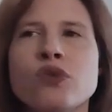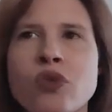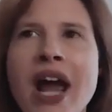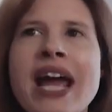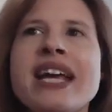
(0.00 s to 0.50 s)

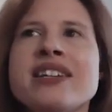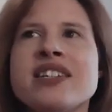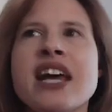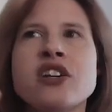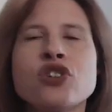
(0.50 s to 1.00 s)

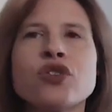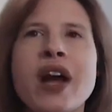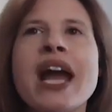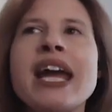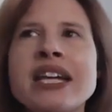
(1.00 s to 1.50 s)
raised and
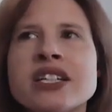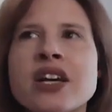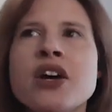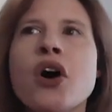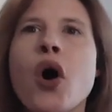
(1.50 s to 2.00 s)

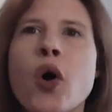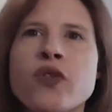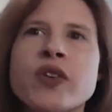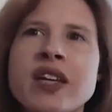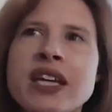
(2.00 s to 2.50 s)
trained
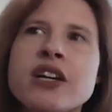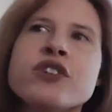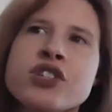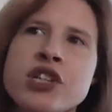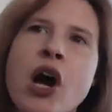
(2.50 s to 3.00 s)
over the
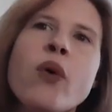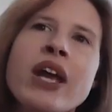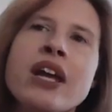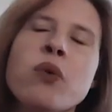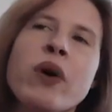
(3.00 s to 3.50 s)
years
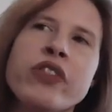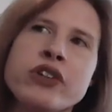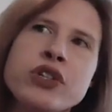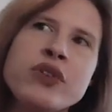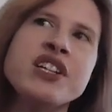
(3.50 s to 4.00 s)
knowing what the
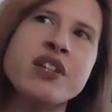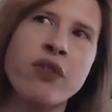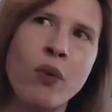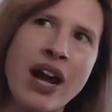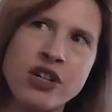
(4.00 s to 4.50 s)
duties
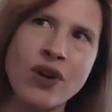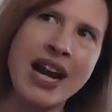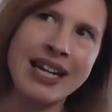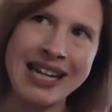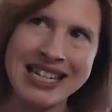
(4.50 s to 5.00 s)
of the white
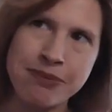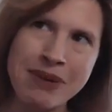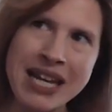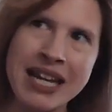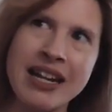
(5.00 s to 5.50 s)
dragon has
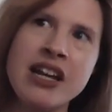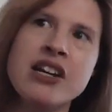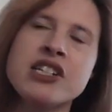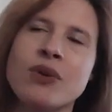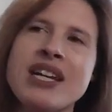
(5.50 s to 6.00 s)
been
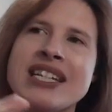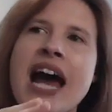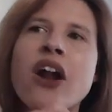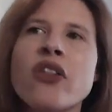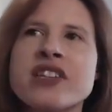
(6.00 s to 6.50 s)
so he's
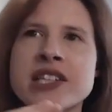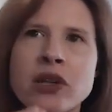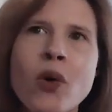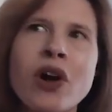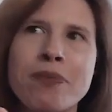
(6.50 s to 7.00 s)
had all this
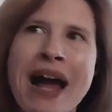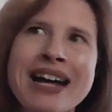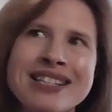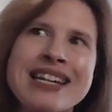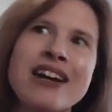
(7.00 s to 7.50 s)
lore
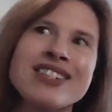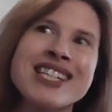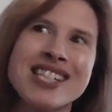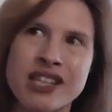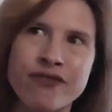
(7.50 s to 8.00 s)
passed down
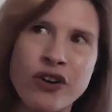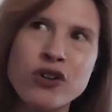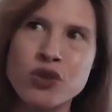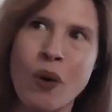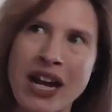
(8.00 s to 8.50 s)
since the
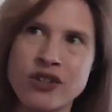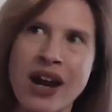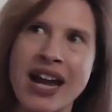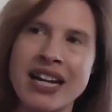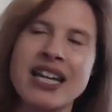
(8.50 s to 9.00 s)
first white
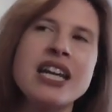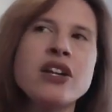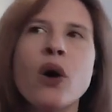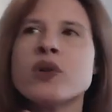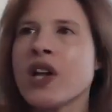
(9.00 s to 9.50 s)
dragon he
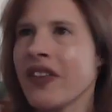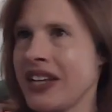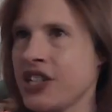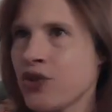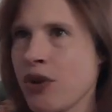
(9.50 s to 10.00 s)
knows all the
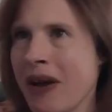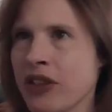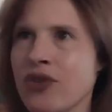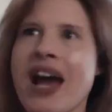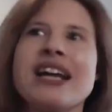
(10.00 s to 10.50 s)
history
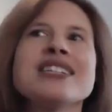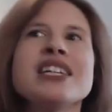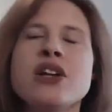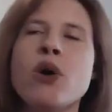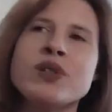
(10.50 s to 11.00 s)
about the dragons
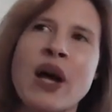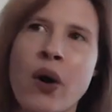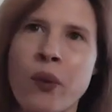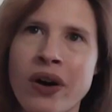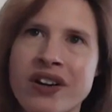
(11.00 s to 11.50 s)
he knows
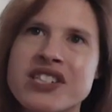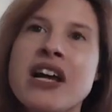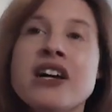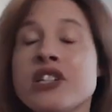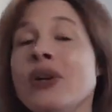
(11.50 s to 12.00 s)
how it works
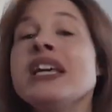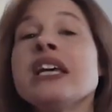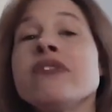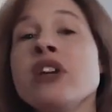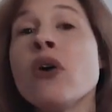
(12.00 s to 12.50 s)
so he
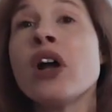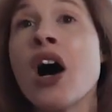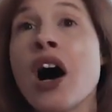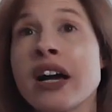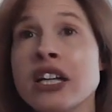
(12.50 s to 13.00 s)
can give yona
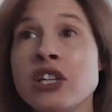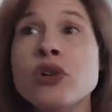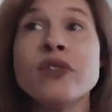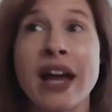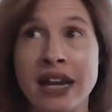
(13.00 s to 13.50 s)
hawk and
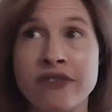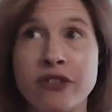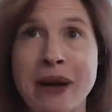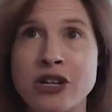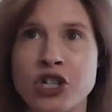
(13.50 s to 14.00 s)
yoon that
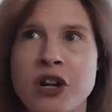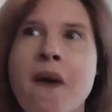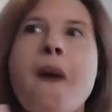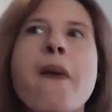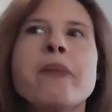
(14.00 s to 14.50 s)
information
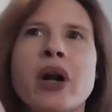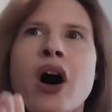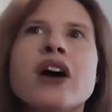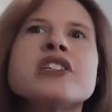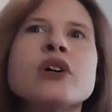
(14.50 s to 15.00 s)
but
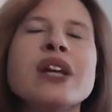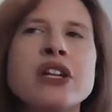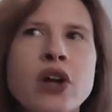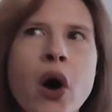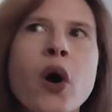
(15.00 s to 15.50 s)
also
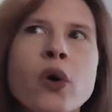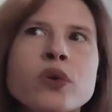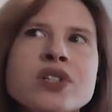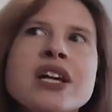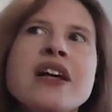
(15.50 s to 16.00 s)
he
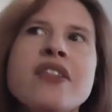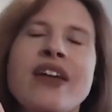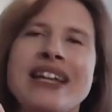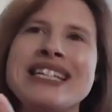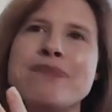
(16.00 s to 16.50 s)
knows
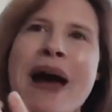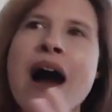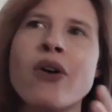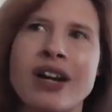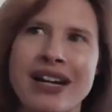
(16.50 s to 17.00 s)
that his
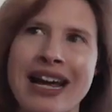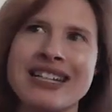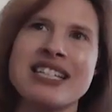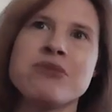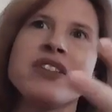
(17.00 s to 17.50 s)
power
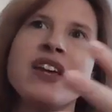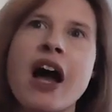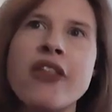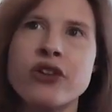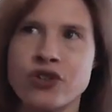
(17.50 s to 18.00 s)
connects him to the
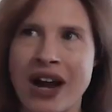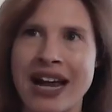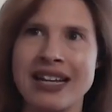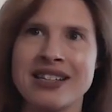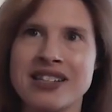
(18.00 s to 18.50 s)
other
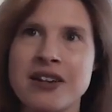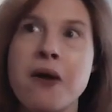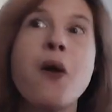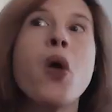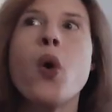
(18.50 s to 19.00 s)
dragons
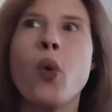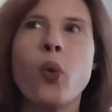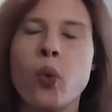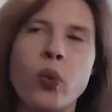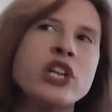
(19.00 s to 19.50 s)

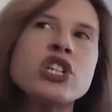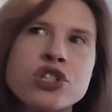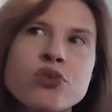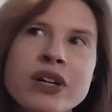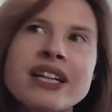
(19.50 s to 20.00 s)
which
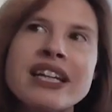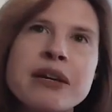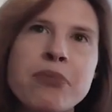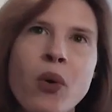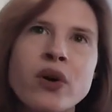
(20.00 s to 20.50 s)
is
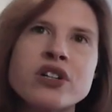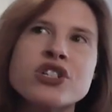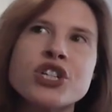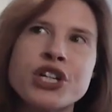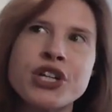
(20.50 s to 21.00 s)
really
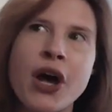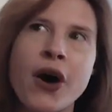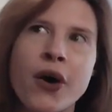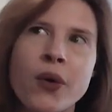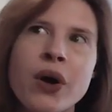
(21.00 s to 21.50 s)
important to
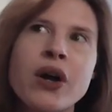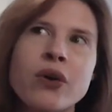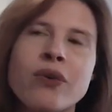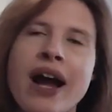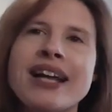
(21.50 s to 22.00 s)
know
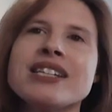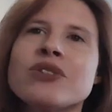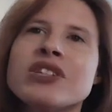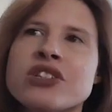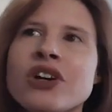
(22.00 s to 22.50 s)
right
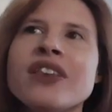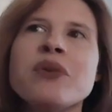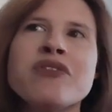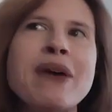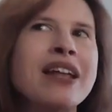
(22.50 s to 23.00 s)
so it's good
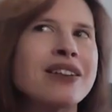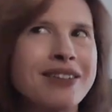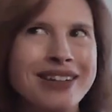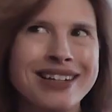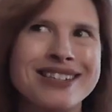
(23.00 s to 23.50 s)
that we've met
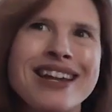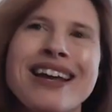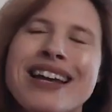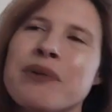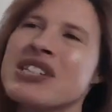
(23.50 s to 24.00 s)
it's
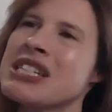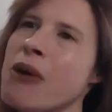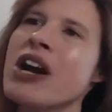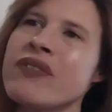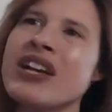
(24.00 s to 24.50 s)
it was
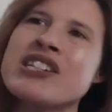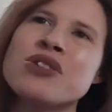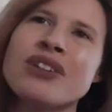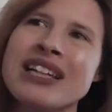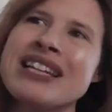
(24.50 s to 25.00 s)
smart of
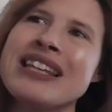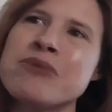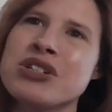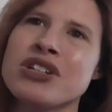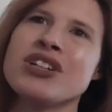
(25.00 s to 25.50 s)
Iksu to lead
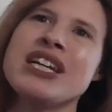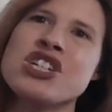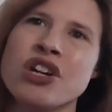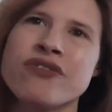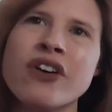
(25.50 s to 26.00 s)
them to
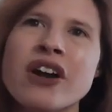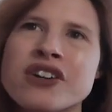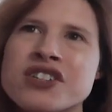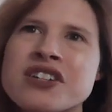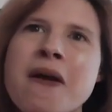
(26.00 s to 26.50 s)
Gija
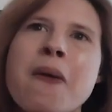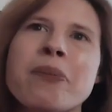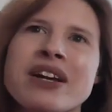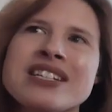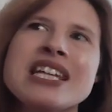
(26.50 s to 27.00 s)
first
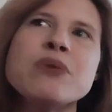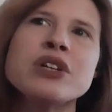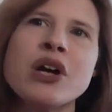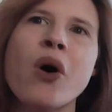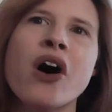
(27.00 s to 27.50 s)
because he
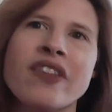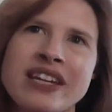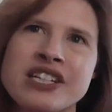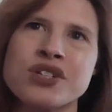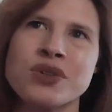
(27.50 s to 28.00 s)
would know all the
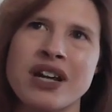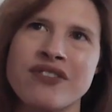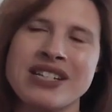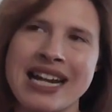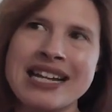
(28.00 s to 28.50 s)
history
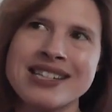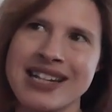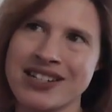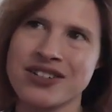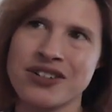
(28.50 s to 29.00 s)
of his
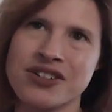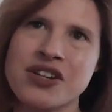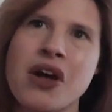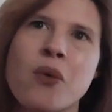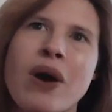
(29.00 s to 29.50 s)

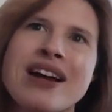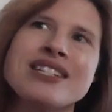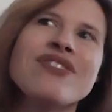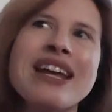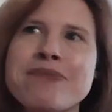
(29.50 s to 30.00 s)
ancestors.
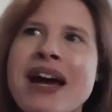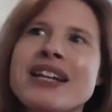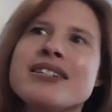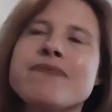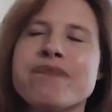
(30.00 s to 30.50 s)
Whereas if they'd
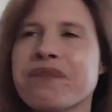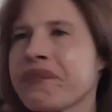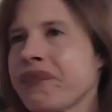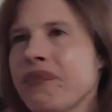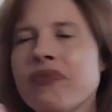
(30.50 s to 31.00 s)
met,
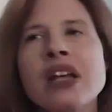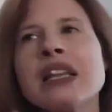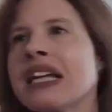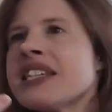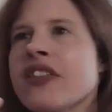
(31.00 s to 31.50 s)

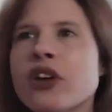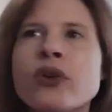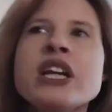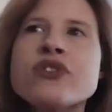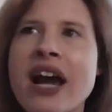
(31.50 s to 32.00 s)
let's say, the
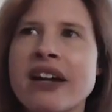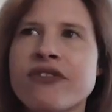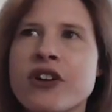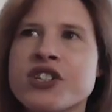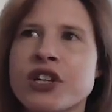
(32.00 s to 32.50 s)
green dragon
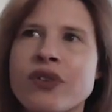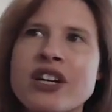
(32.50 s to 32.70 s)
first, and